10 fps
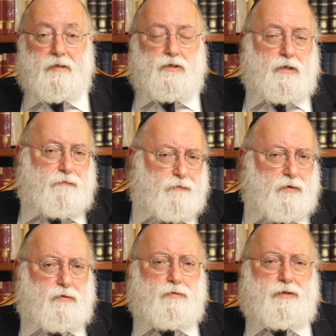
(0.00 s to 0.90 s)
So the
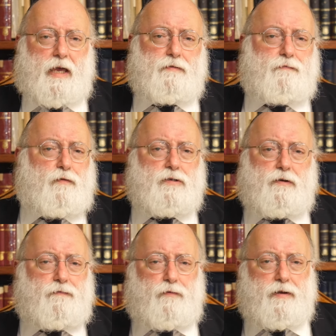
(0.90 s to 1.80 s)
first
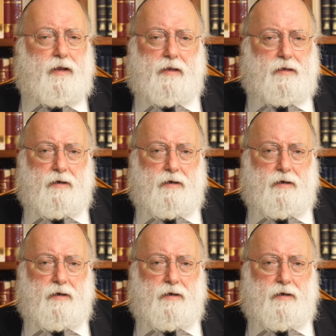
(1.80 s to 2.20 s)
2,448